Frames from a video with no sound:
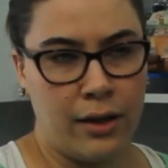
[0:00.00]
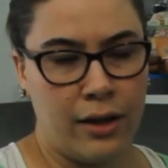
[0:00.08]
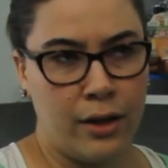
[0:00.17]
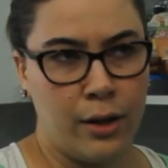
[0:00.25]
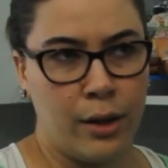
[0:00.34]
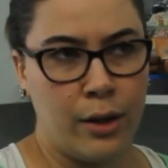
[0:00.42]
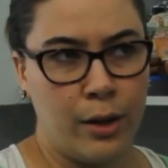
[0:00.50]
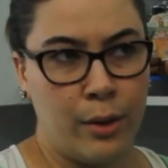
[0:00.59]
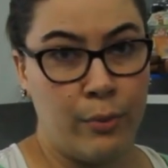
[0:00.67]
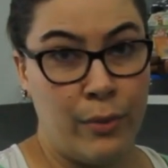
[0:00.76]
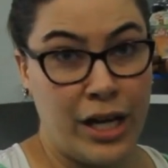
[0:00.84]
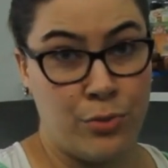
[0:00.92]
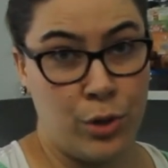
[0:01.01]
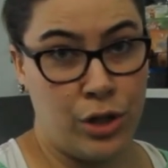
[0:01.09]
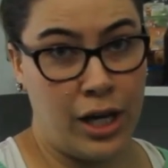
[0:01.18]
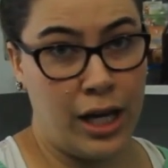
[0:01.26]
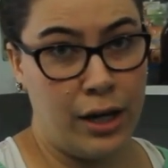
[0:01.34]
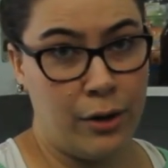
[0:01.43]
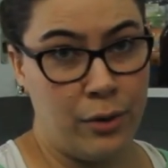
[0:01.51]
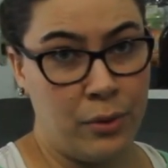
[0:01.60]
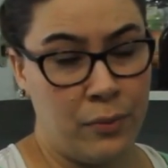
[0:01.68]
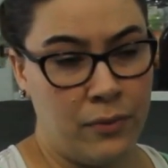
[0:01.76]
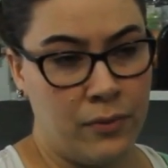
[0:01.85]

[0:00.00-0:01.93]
mashed potato.